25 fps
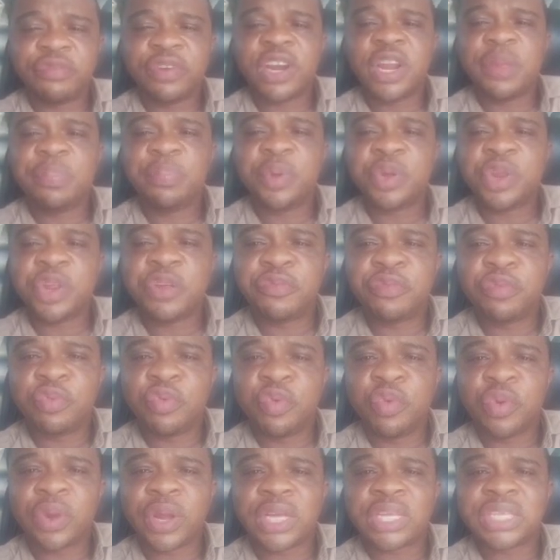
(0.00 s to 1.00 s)
Very beautiful.
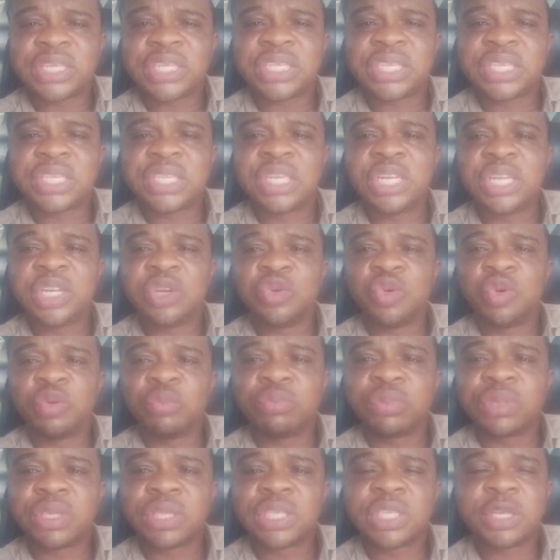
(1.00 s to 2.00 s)
You can see the
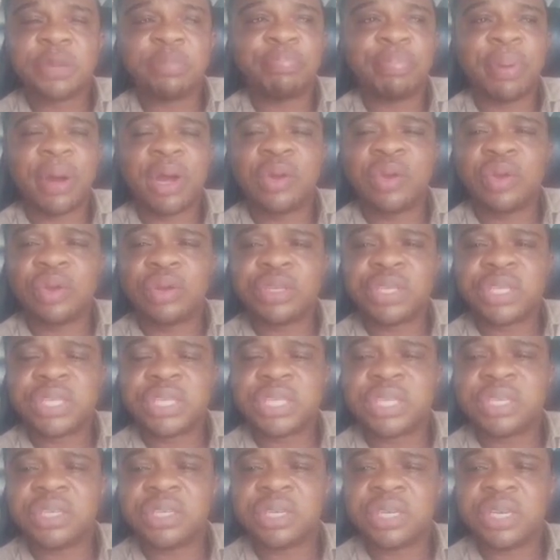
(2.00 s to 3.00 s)
rooms, the parlors,
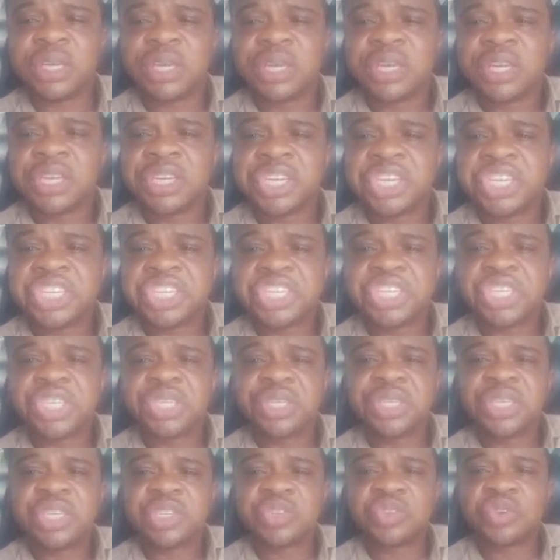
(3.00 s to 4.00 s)
the
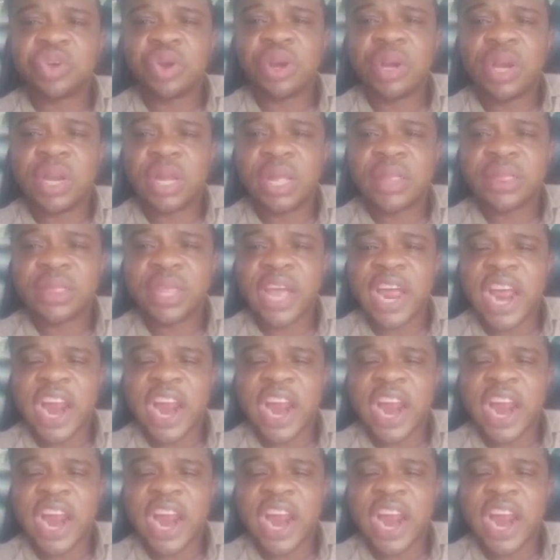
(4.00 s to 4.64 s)
kitchen, the toilet,